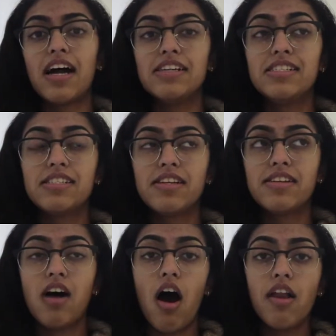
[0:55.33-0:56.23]
I did
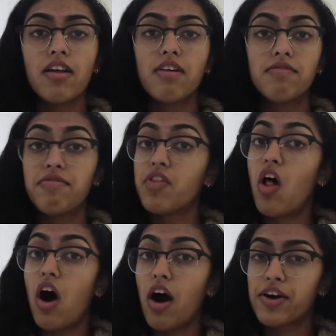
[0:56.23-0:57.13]
not
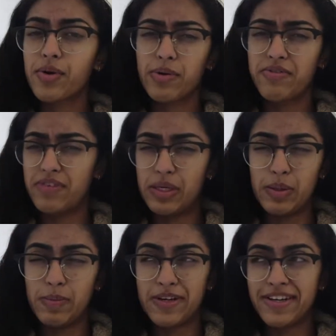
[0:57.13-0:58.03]
vlog or
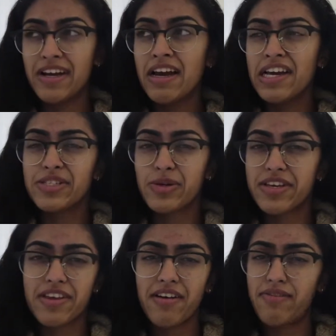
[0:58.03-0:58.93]
film or do any
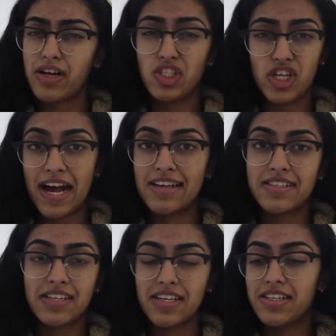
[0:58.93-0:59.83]
of that fun jazz
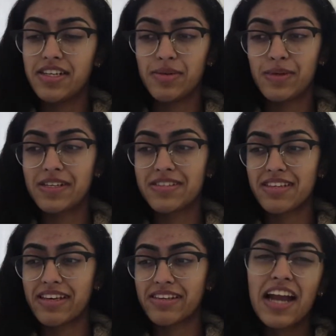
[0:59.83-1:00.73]
in India because
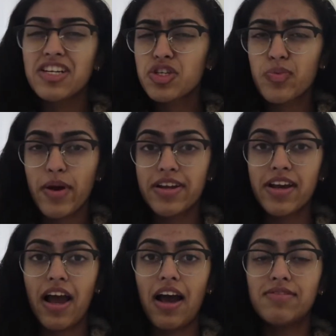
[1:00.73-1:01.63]
kind of just wanted to
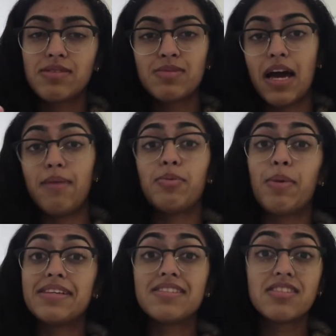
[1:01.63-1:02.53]
have some time to
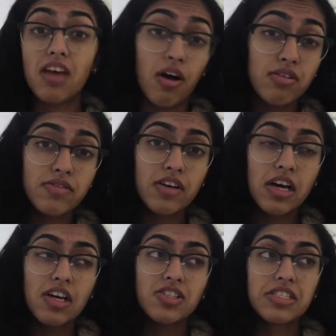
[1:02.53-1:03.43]
myself,
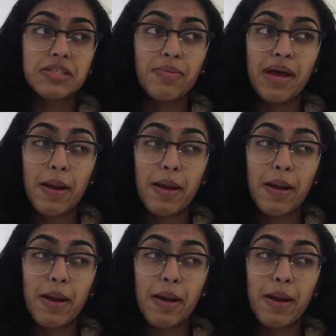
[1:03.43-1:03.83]
just some